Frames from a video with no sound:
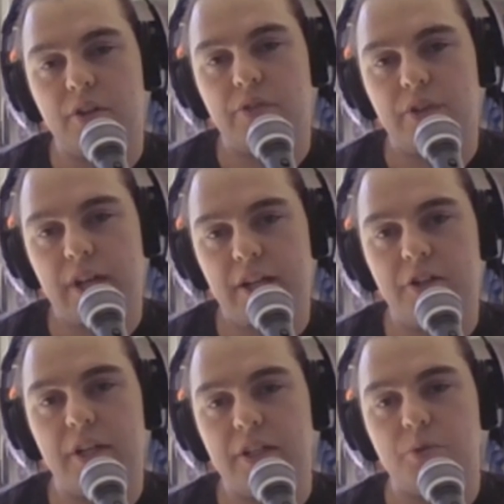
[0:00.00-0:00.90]
kind of
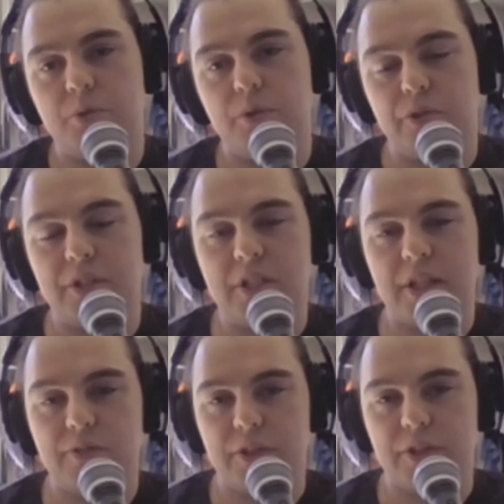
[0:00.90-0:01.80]
hidden into a free
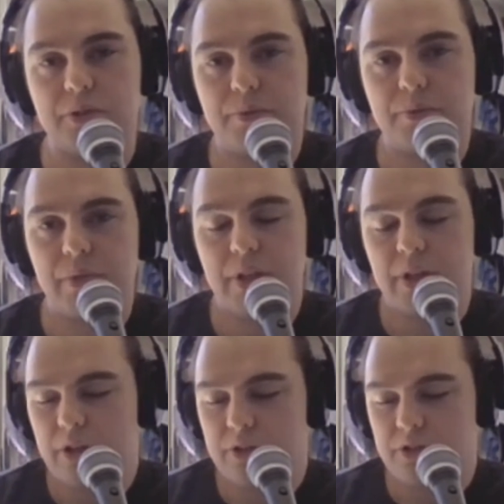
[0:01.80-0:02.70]
text field.
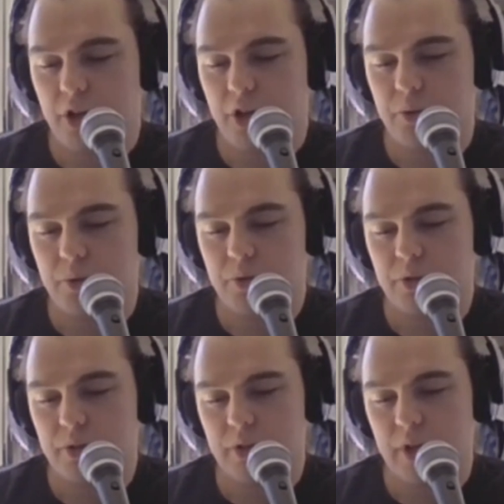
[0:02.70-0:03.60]
So
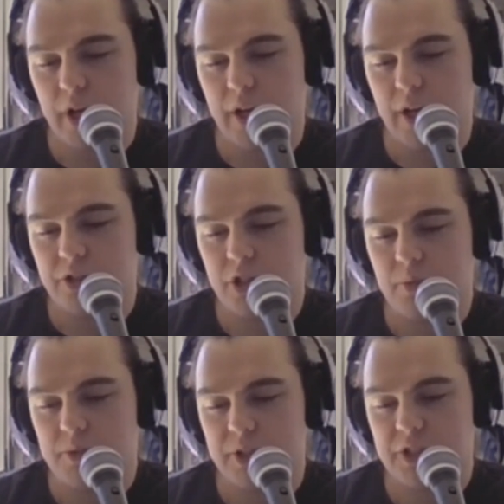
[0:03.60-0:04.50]
the
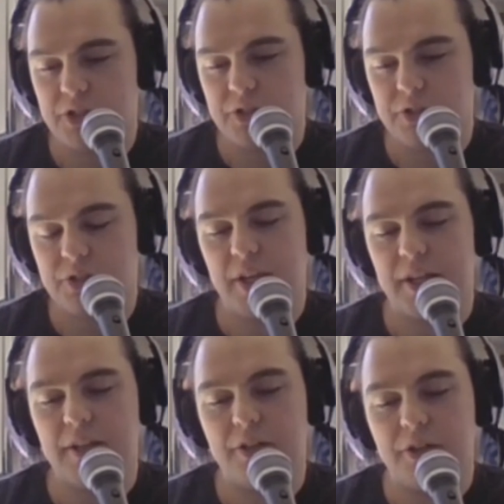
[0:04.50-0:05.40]
terms and conditions
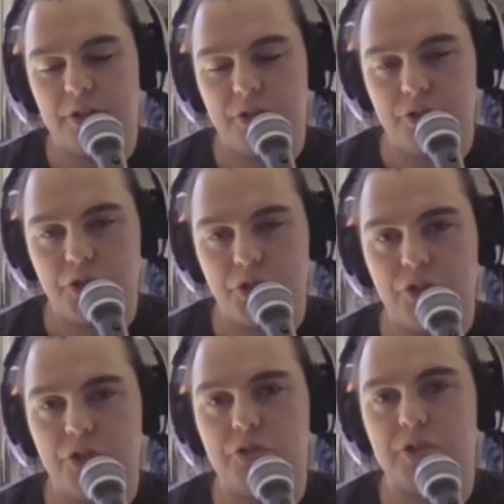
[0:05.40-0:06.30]
state that you
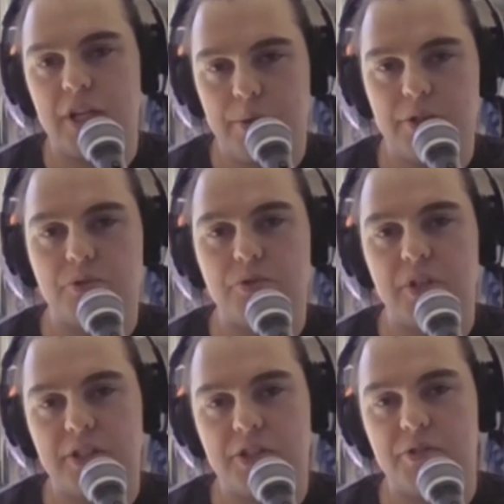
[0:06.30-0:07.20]
shouldn't use any personal
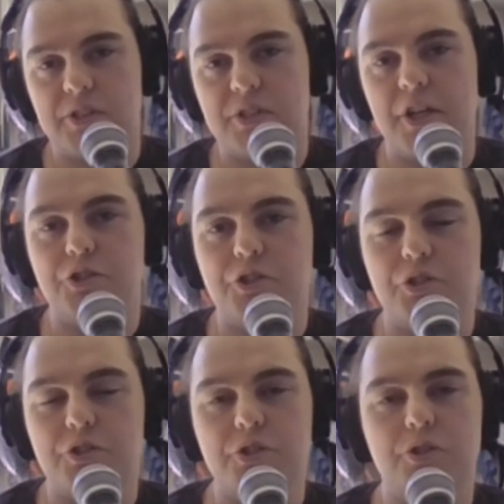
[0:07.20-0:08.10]
data. Instead, you
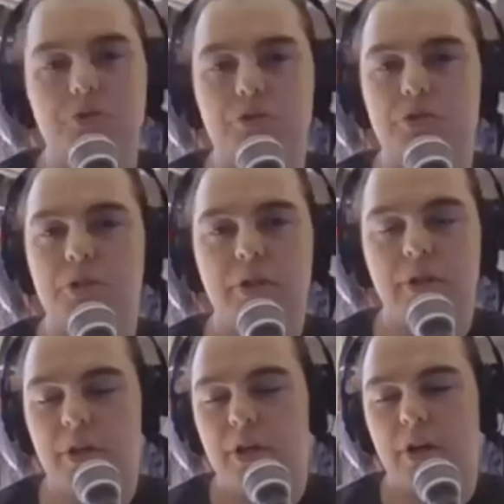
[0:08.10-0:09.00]
should use
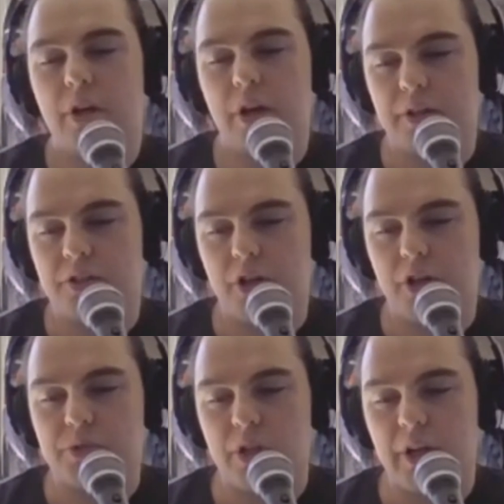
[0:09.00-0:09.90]

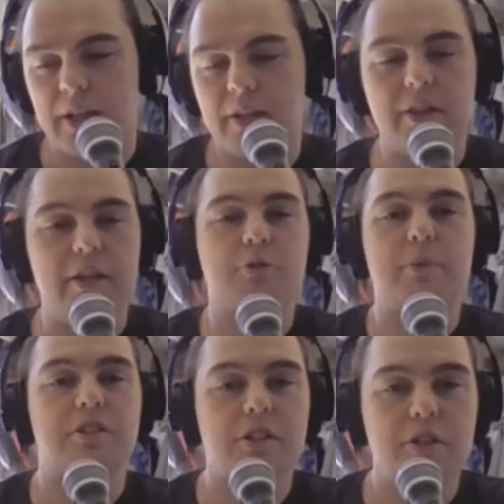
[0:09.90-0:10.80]
terms like the
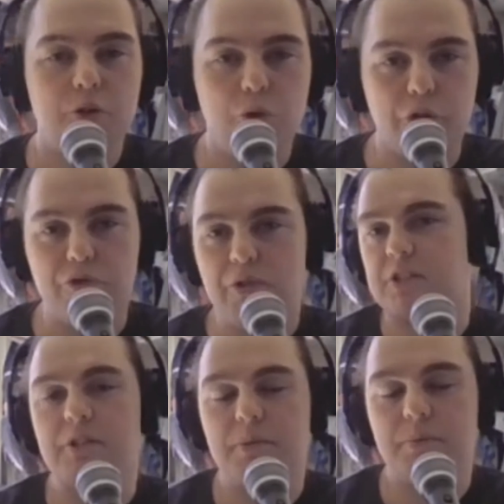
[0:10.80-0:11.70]
inspector or the
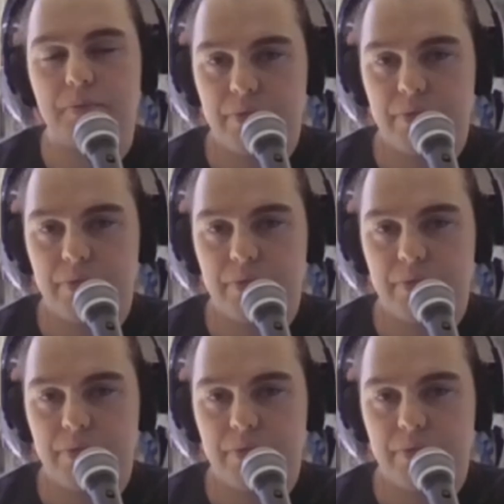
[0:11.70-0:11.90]
resident,